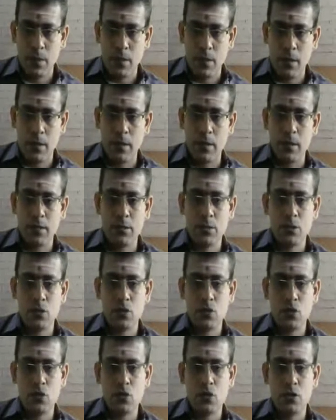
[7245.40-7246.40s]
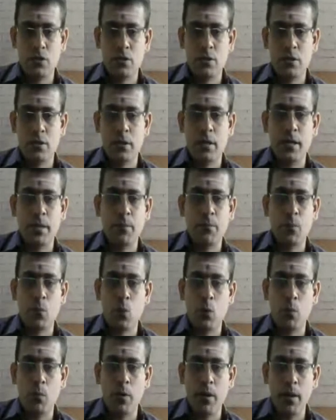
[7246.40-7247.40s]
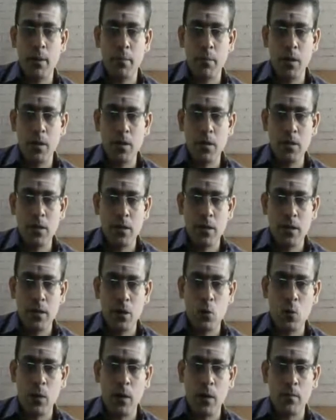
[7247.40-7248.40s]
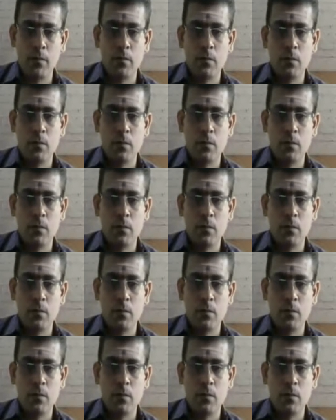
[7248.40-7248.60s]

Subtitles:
let us take problem number 12.